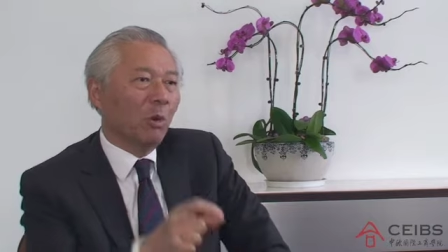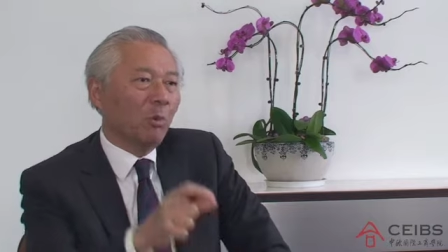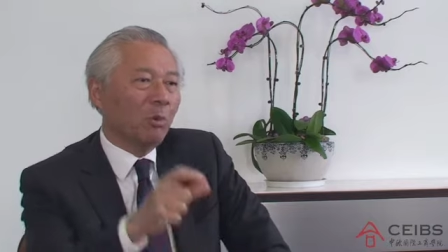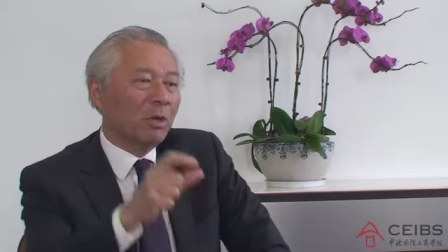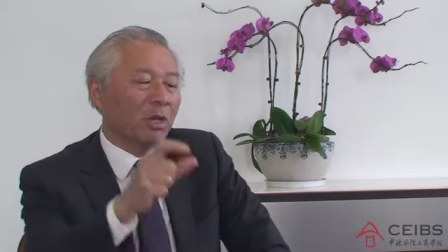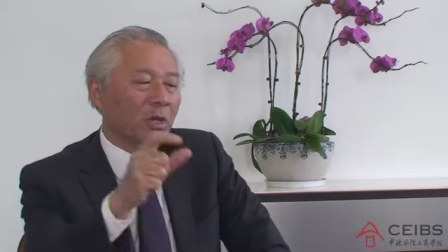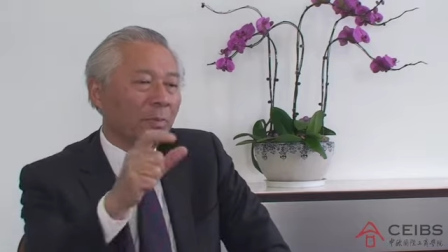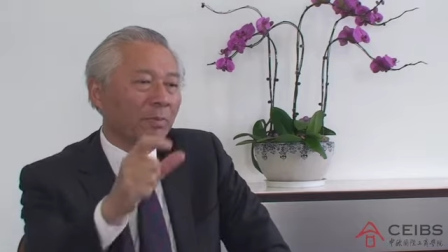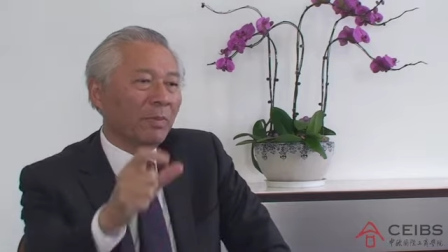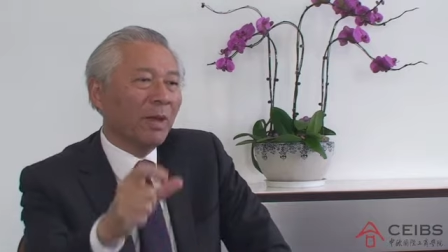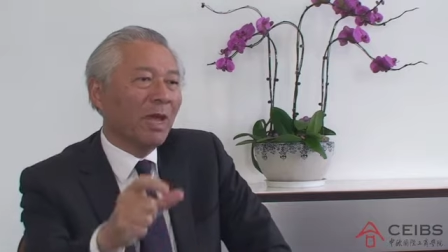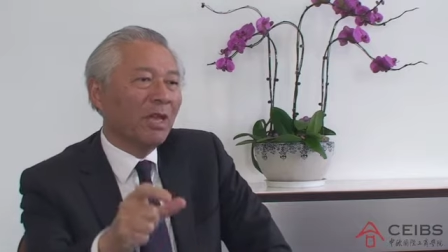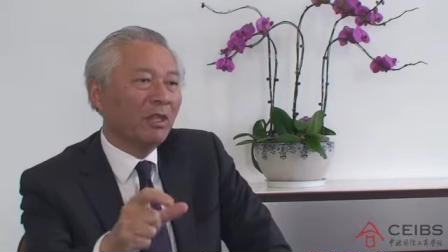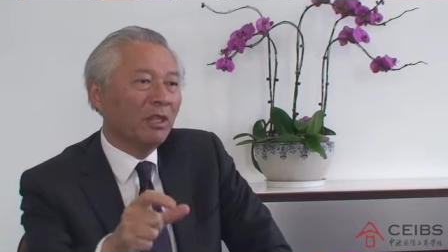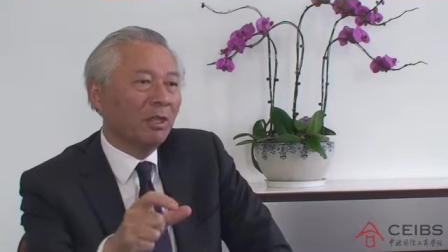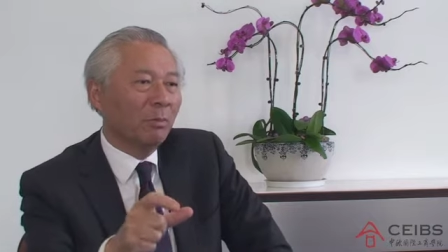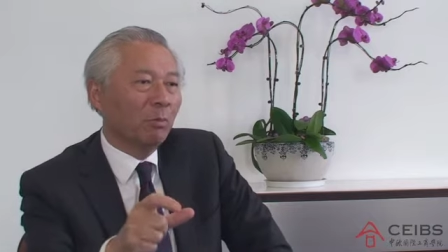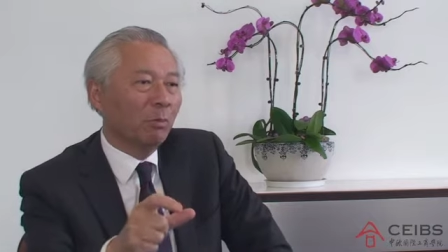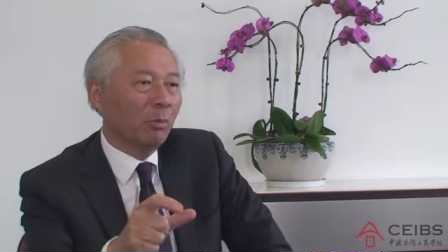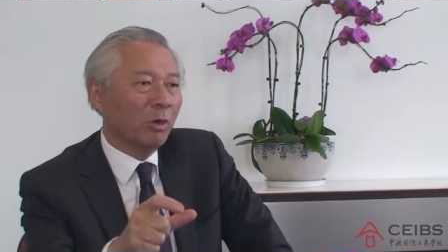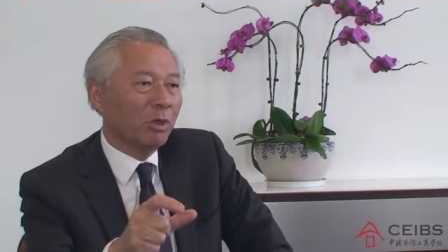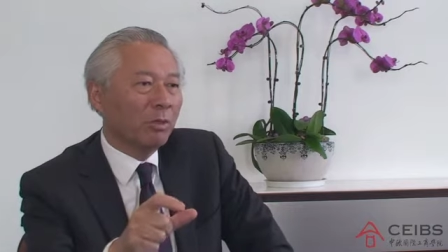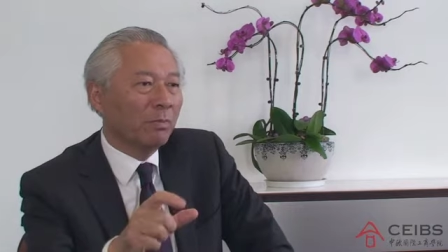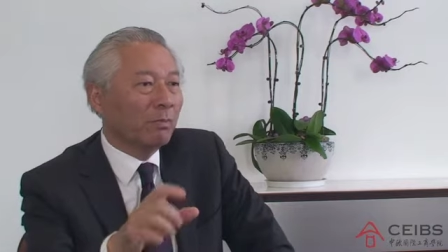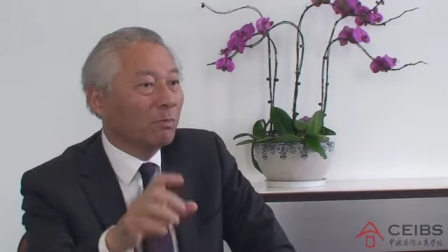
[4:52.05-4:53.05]
We compared
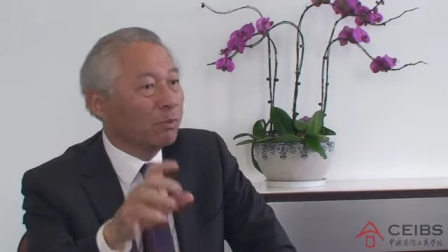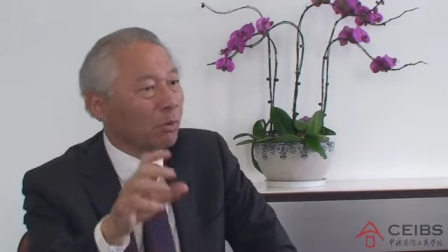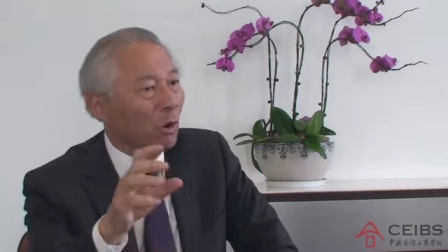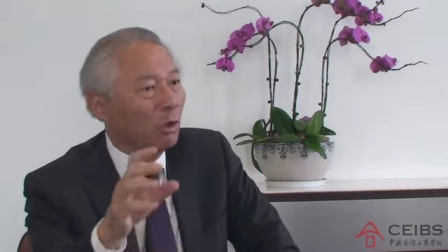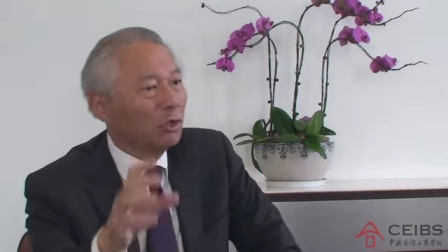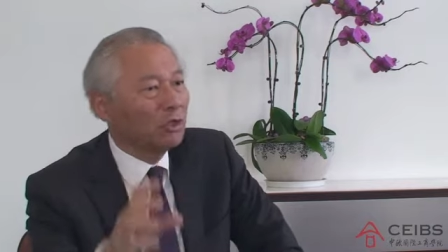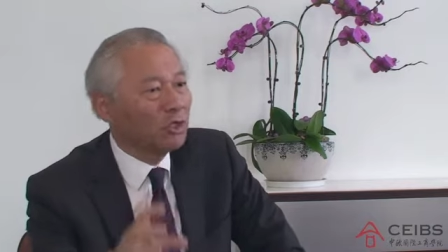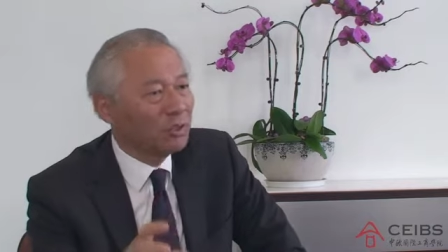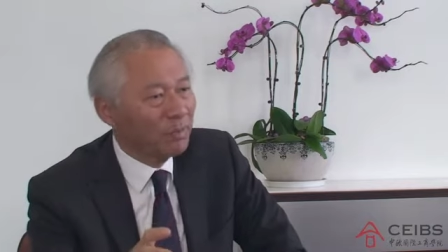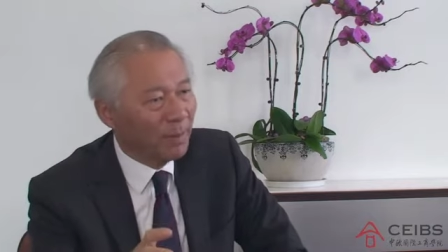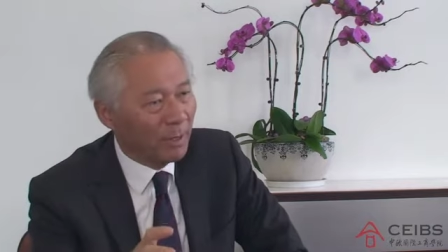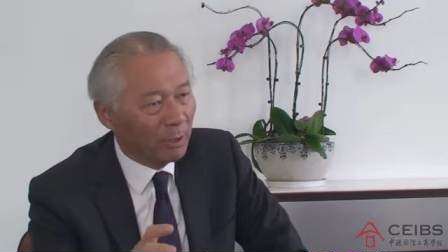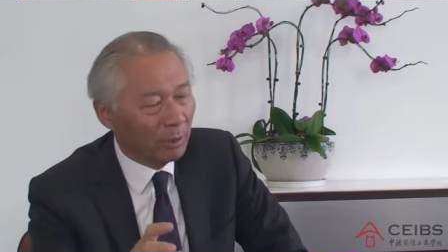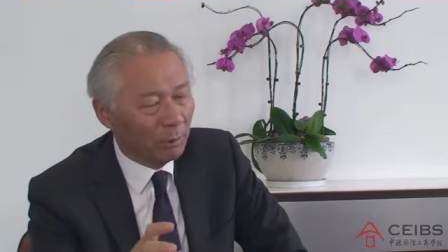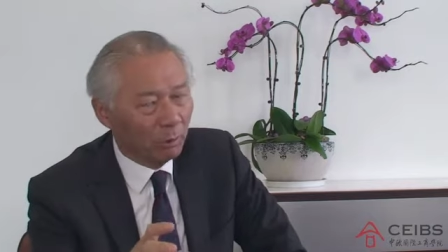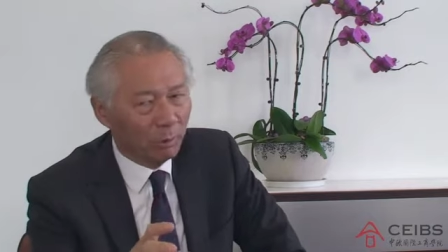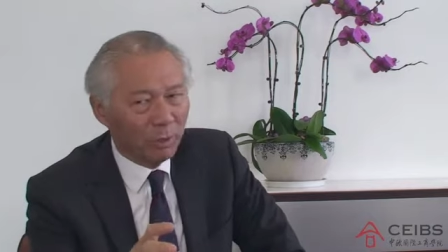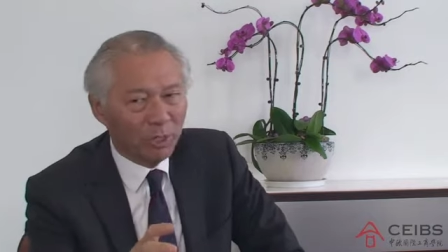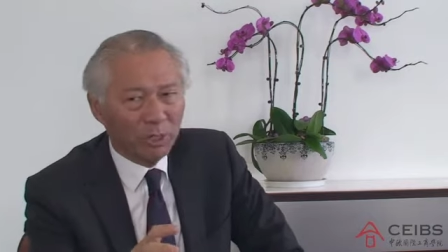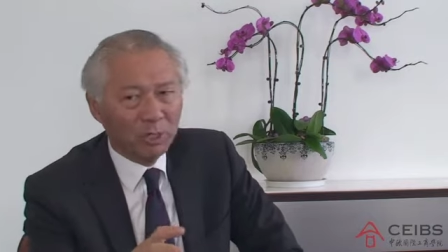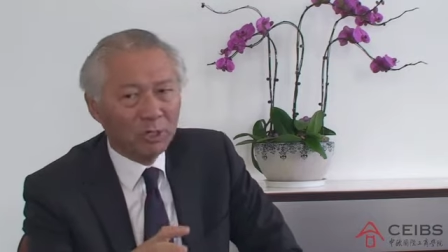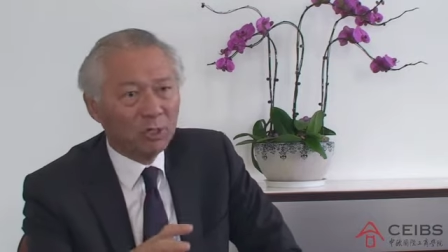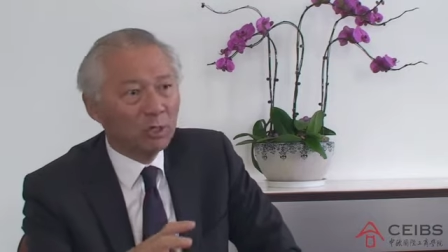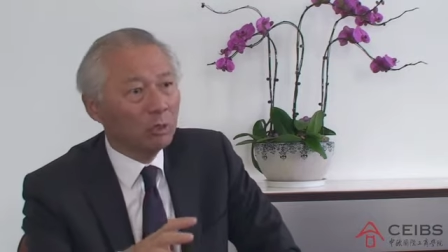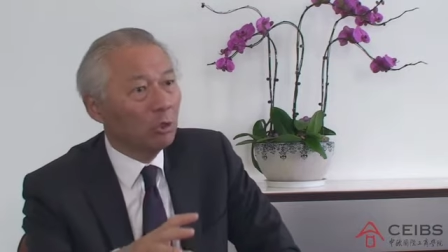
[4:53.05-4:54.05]
them with bronze medal
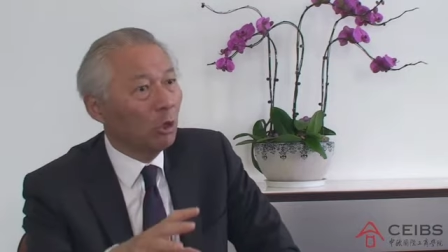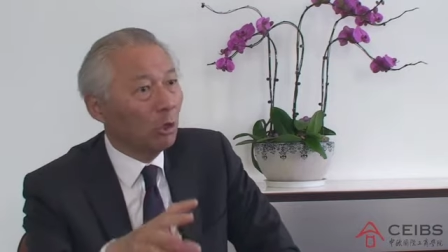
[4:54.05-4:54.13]
winners.